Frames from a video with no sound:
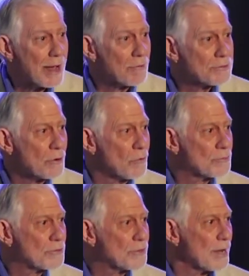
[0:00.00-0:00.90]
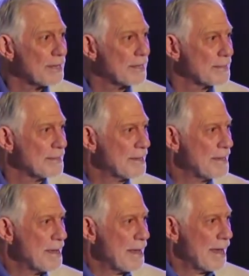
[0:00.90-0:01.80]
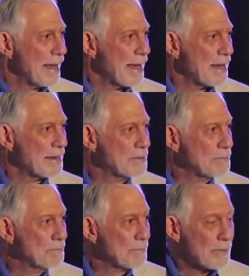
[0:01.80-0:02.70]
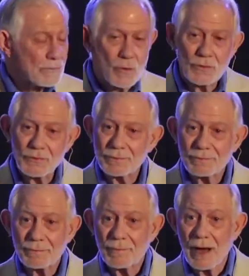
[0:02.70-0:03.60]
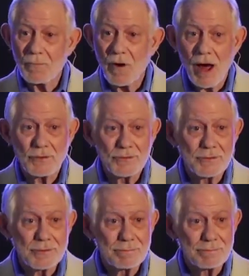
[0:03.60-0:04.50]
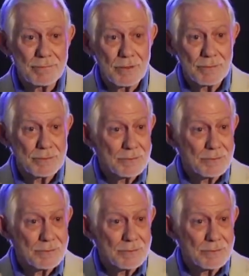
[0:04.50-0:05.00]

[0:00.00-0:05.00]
I was at home studying, and of course I watched the